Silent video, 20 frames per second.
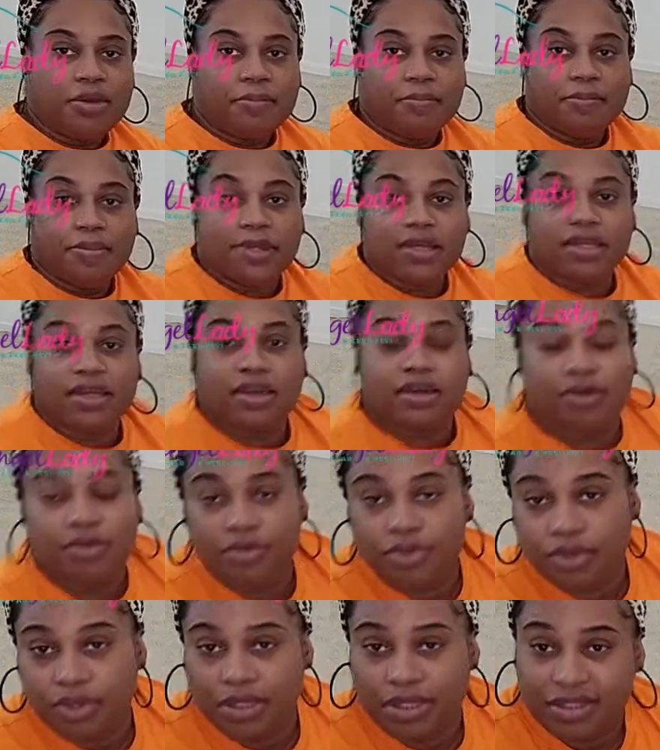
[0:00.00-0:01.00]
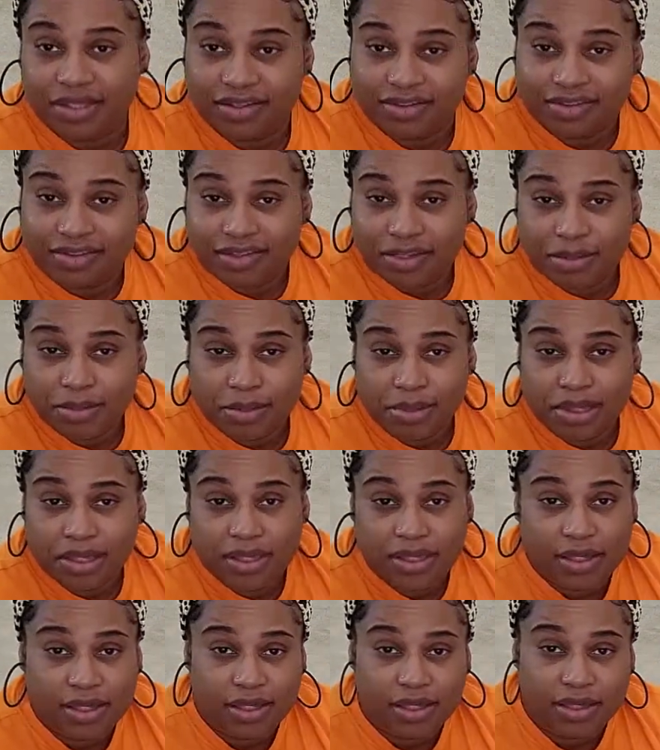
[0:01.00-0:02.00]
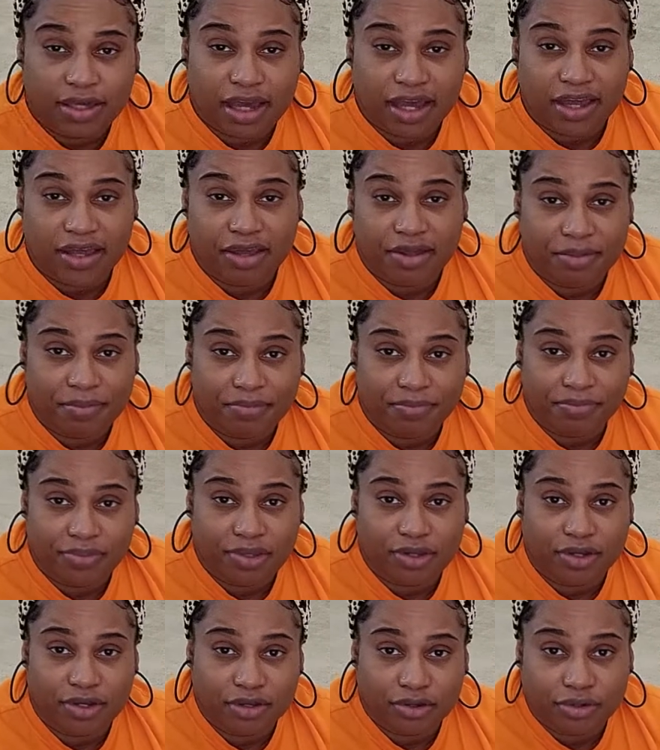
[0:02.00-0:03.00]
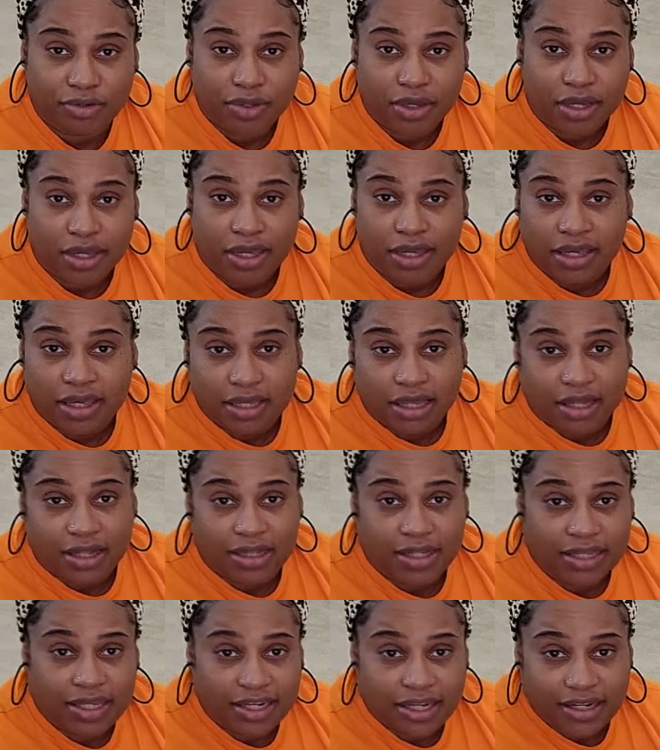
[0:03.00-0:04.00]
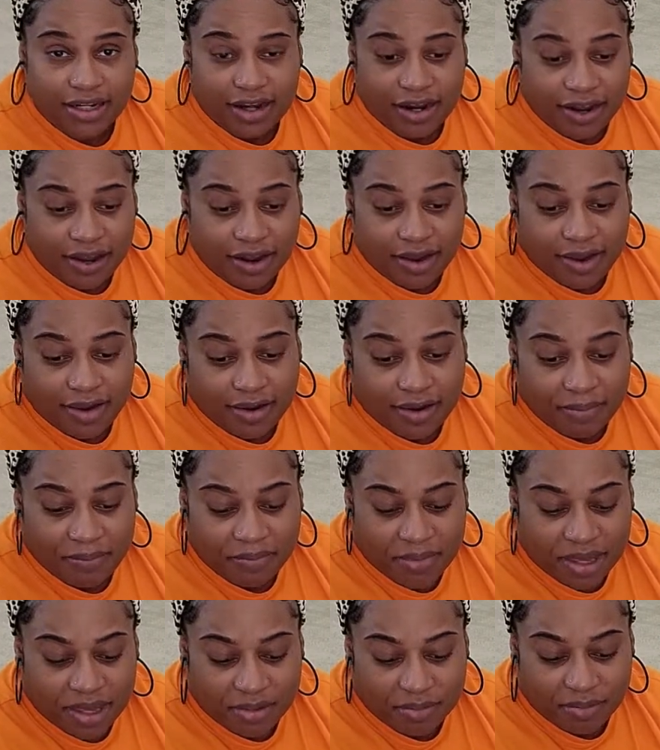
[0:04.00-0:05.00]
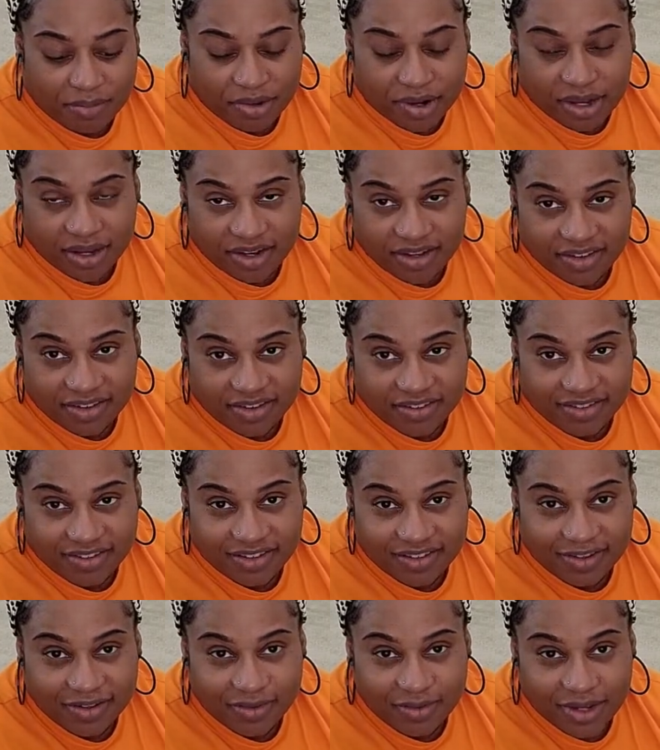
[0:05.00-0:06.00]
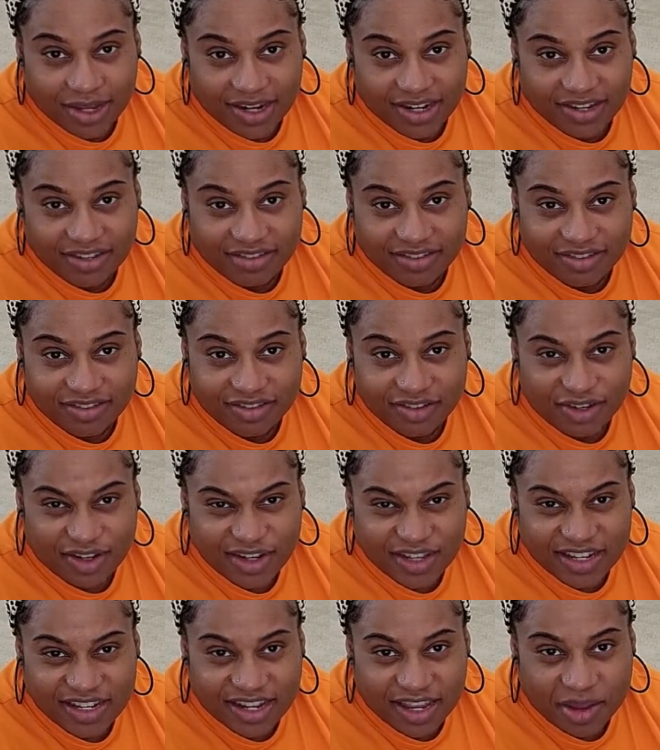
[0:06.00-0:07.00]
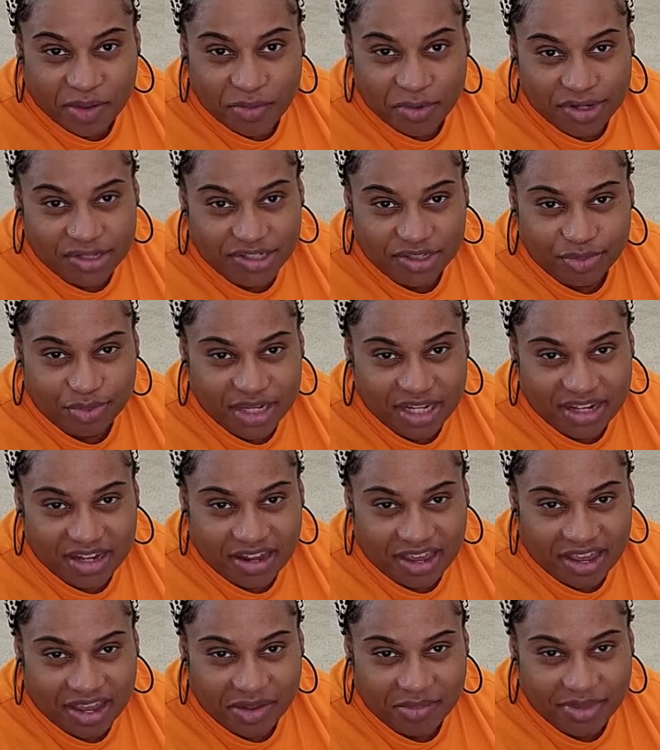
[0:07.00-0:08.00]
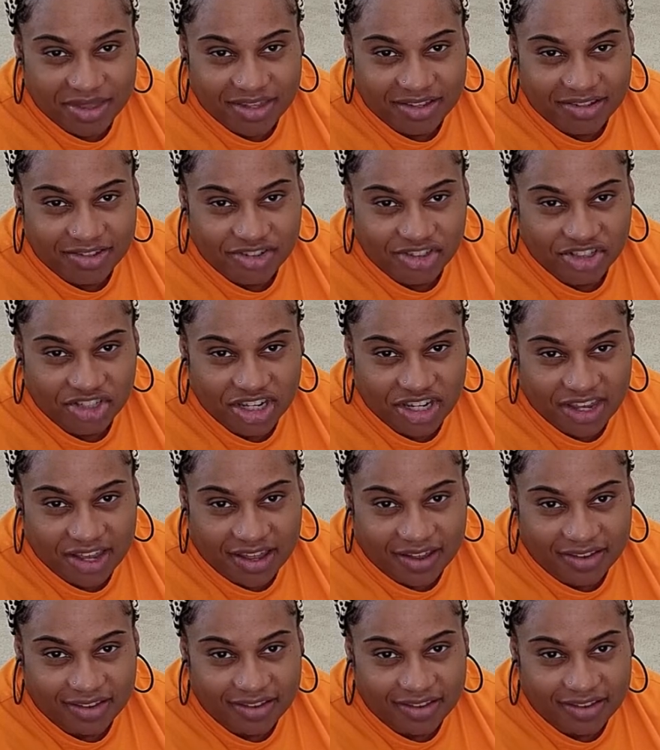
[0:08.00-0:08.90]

But y'all will get to see me, um, you know, cleaning her, making products. We got to give this girl a name. What should we name this chica?